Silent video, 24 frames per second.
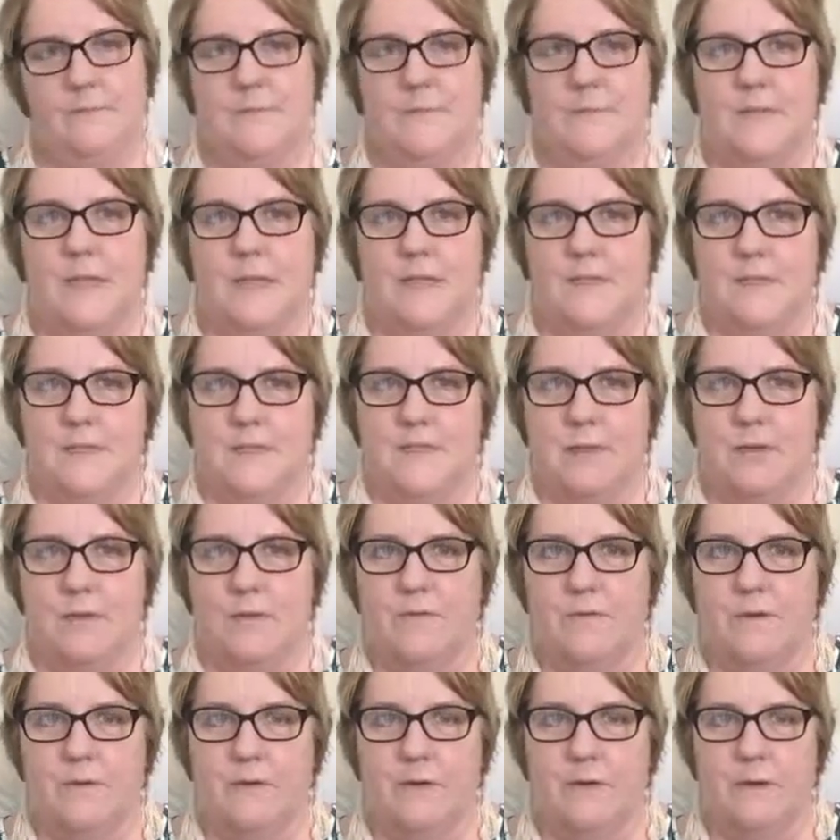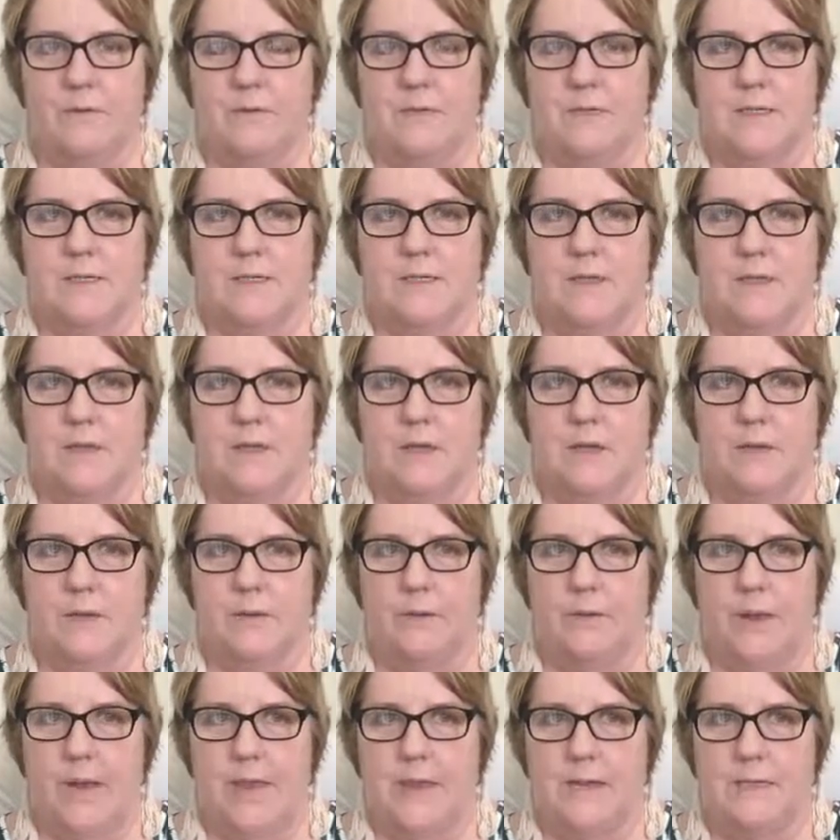It's so very good to see
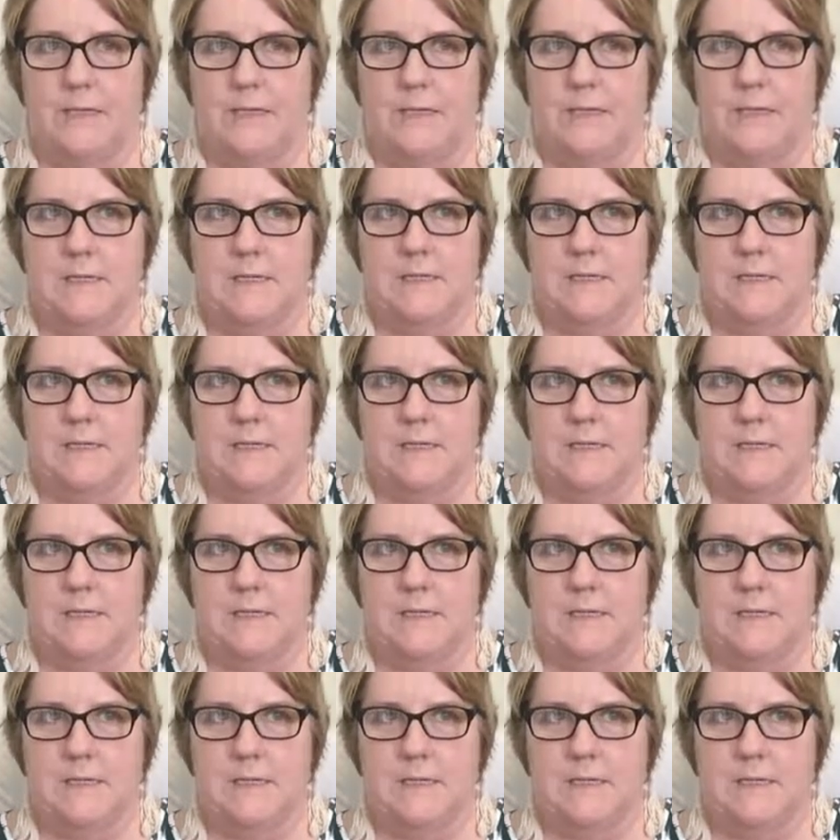you, and